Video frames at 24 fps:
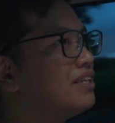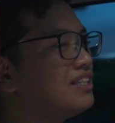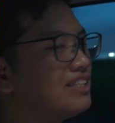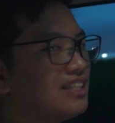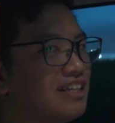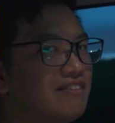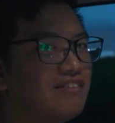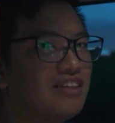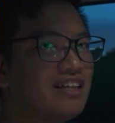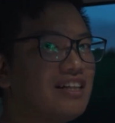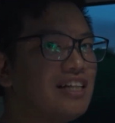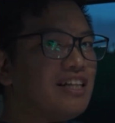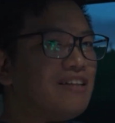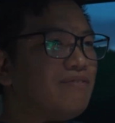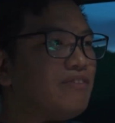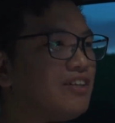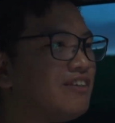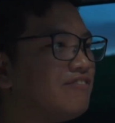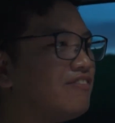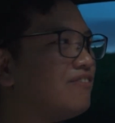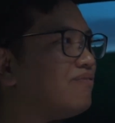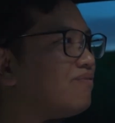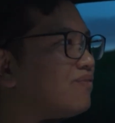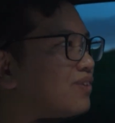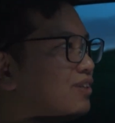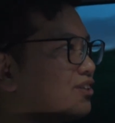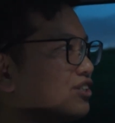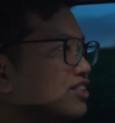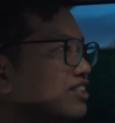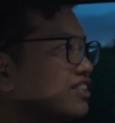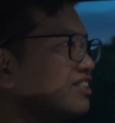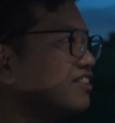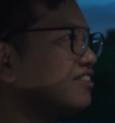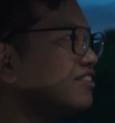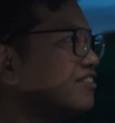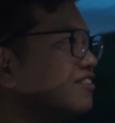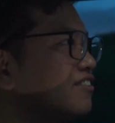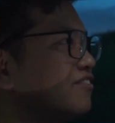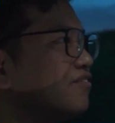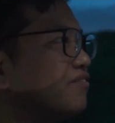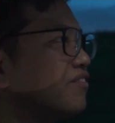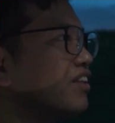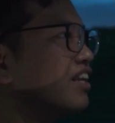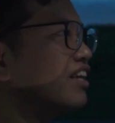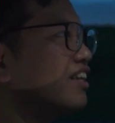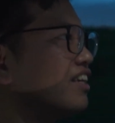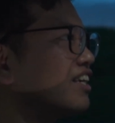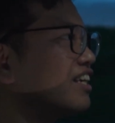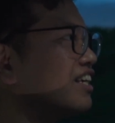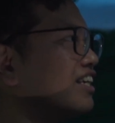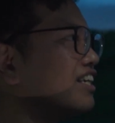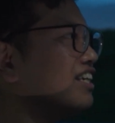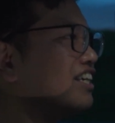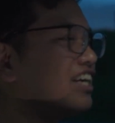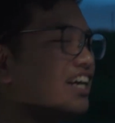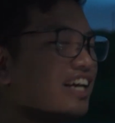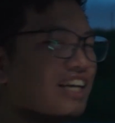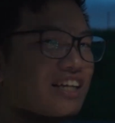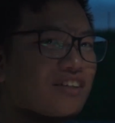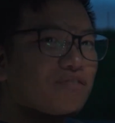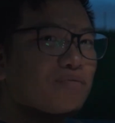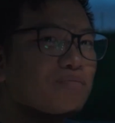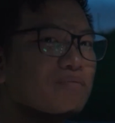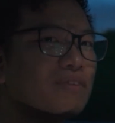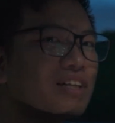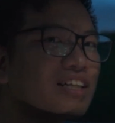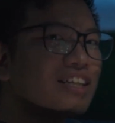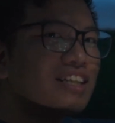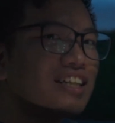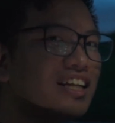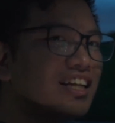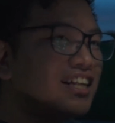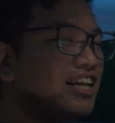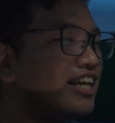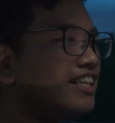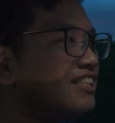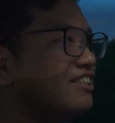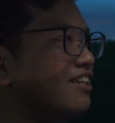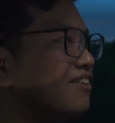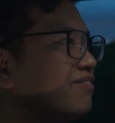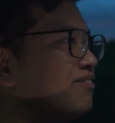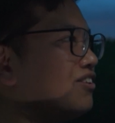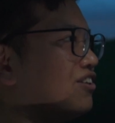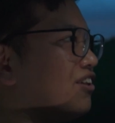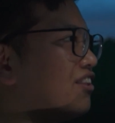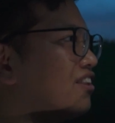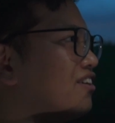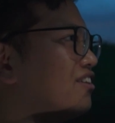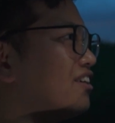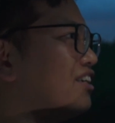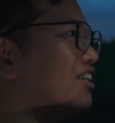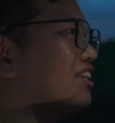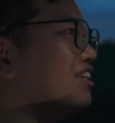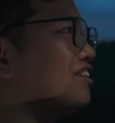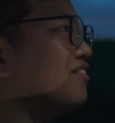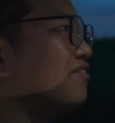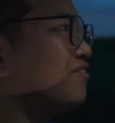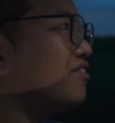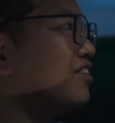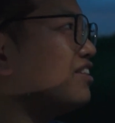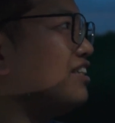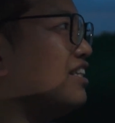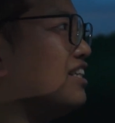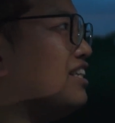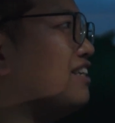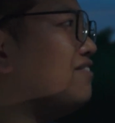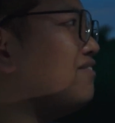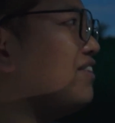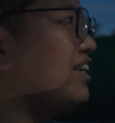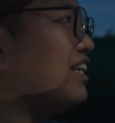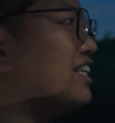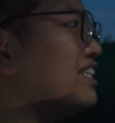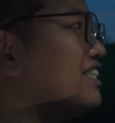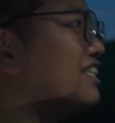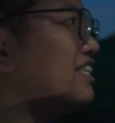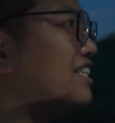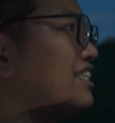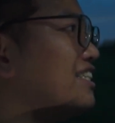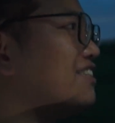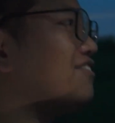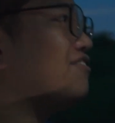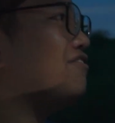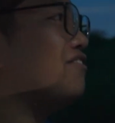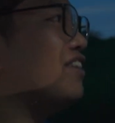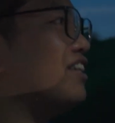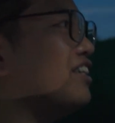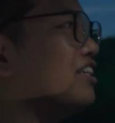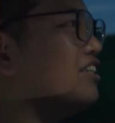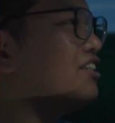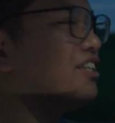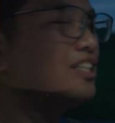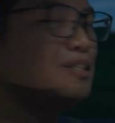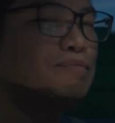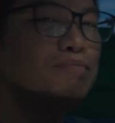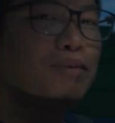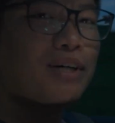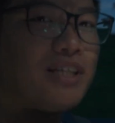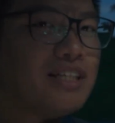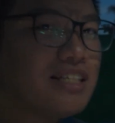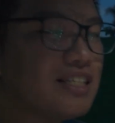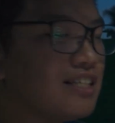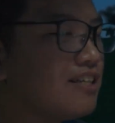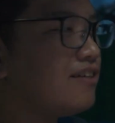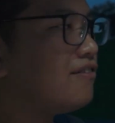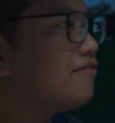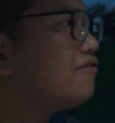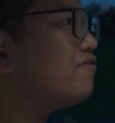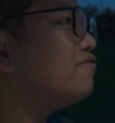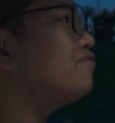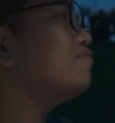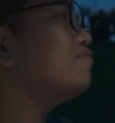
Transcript: let's give it a little bit of a push. So yeah, the electric motor really makes this very responsive.